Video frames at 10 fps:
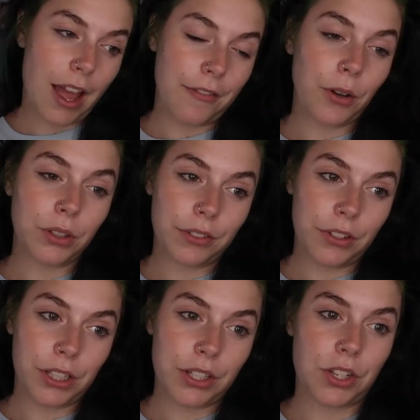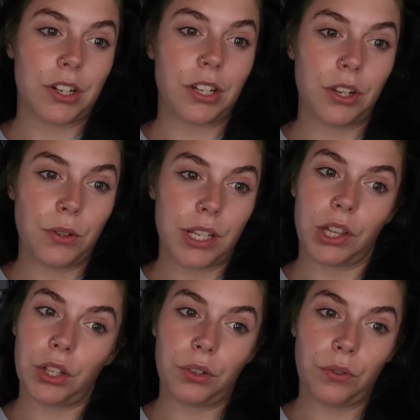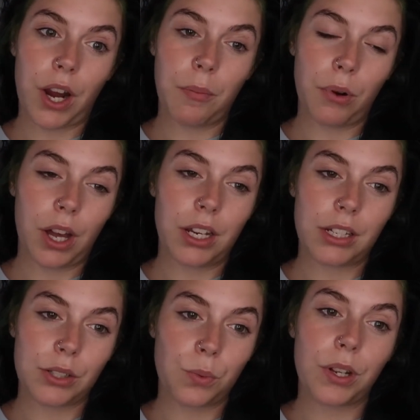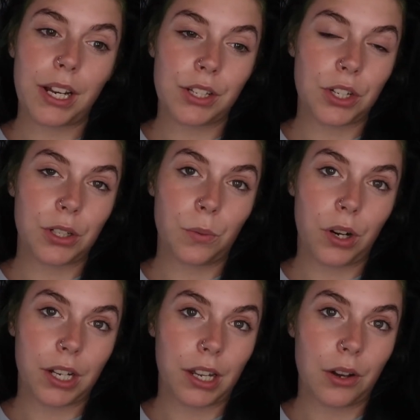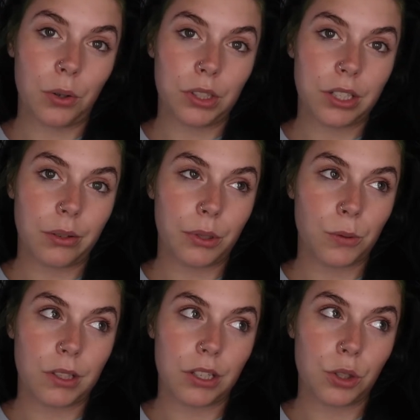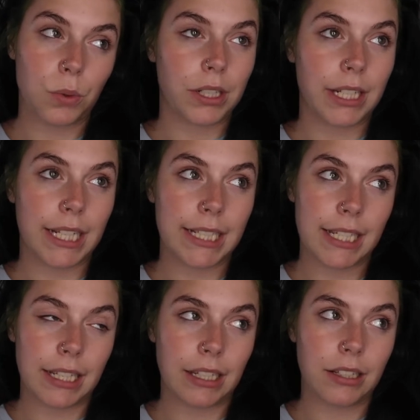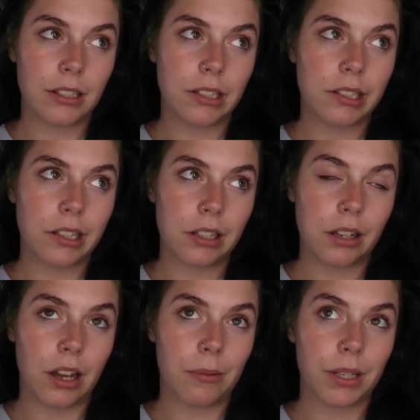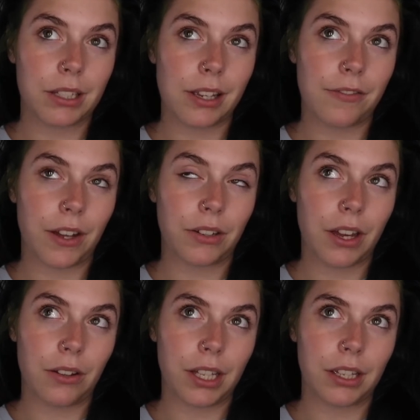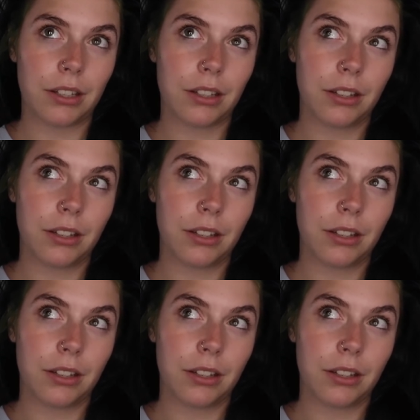I've only really started using the right products when I started working at Ulta, which was in 2019, because I found out like